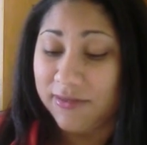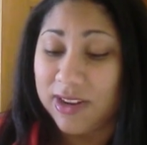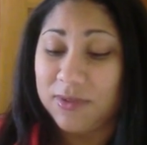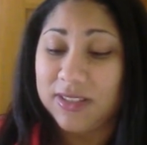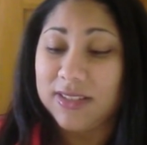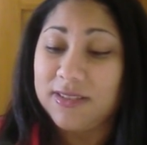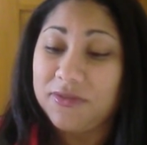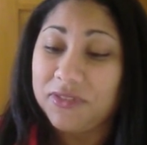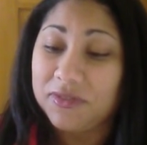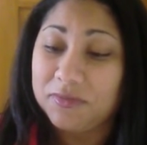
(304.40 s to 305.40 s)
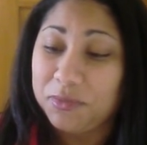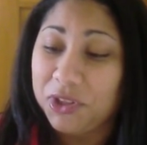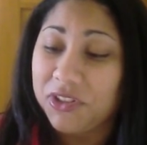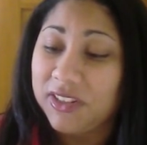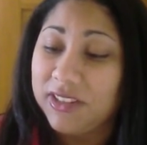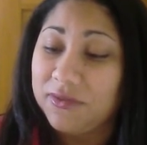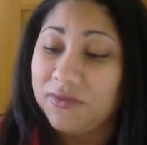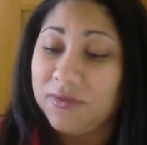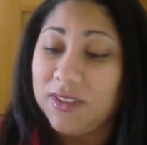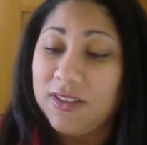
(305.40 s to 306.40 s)
around with this purity
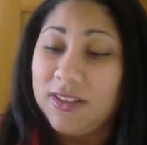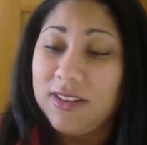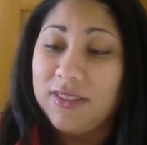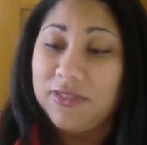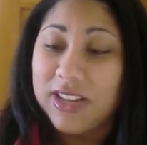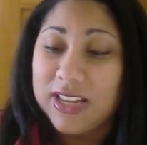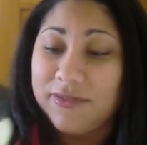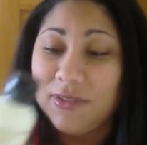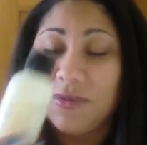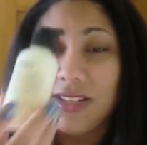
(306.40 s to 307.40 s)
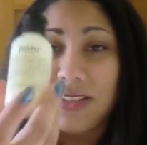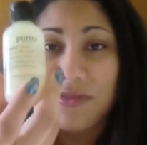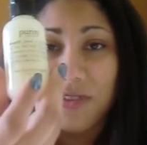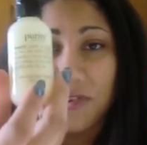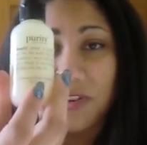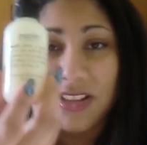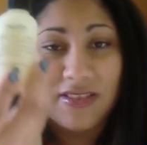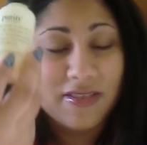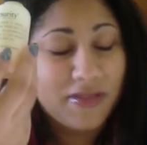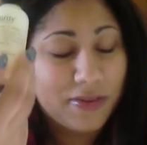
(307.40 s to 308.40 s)
philosophy, one-step facial
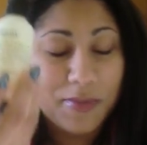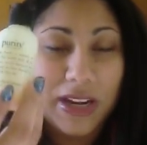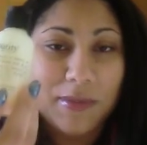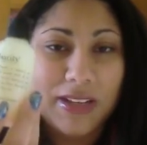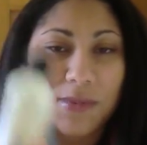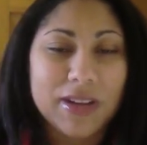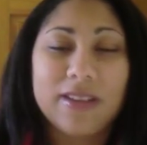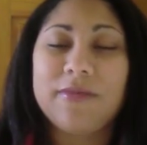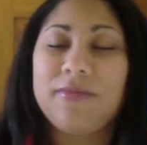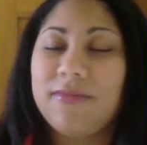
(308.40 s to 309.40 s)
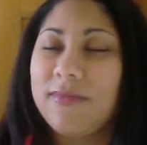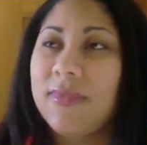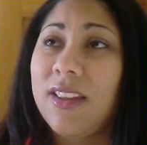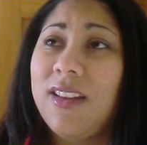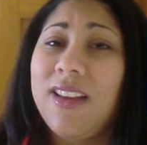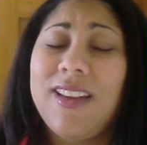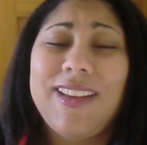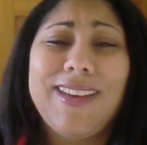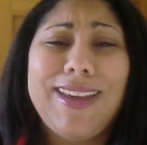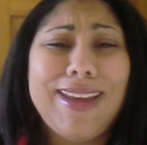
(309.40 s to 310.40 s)
cleanser. Don't pay me any mind.
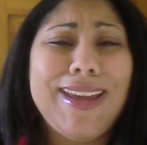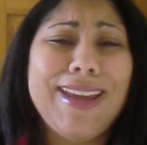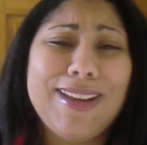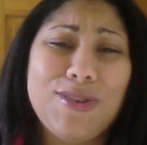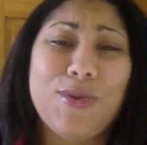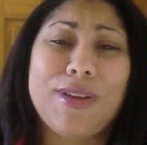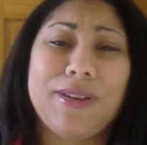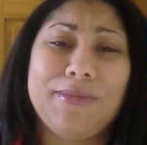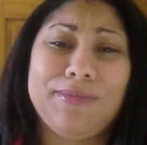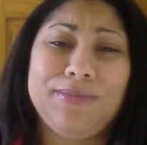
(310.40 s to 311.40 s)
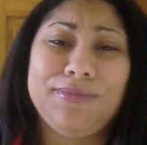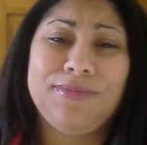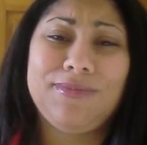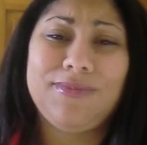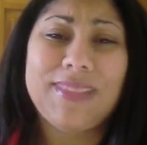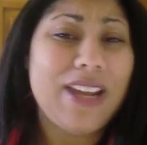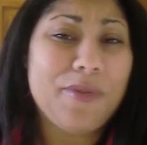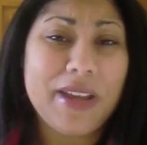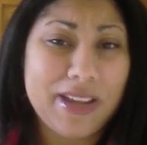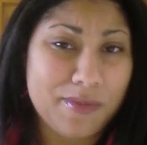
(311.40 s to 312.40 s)
Ignore them. They
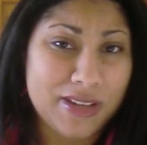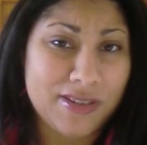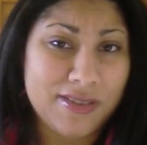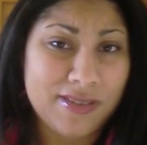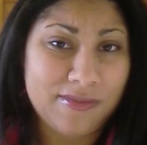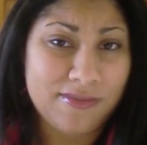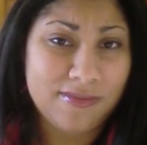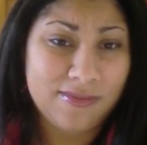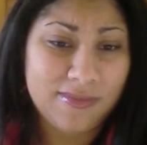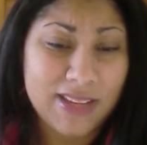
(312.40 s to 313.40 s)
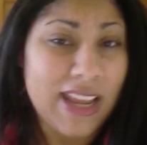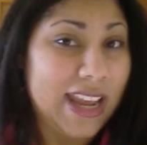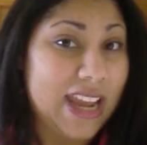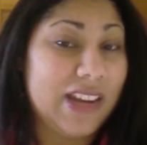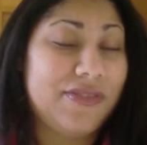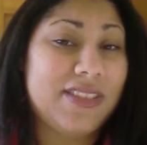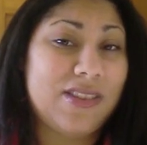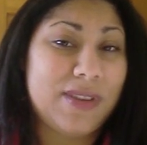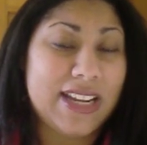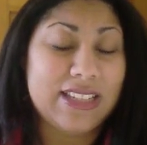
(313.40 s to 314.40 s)
don't pay your bills. And if it's
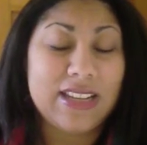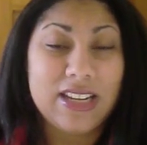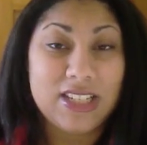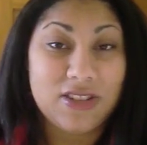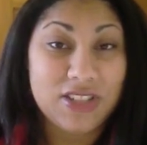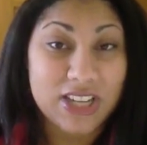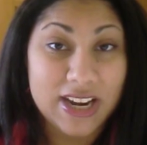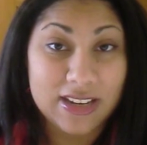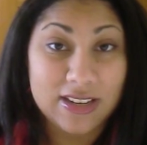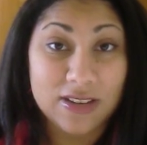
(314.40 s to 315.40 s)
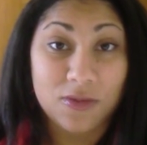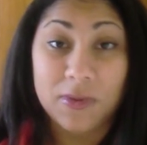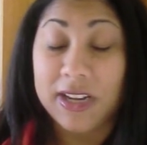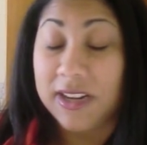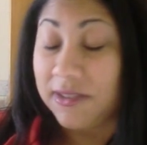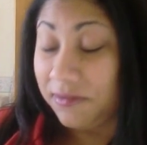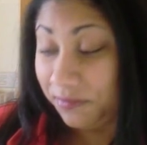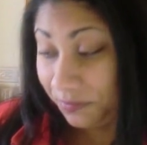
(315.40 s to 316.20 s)
someone that signs your check, well,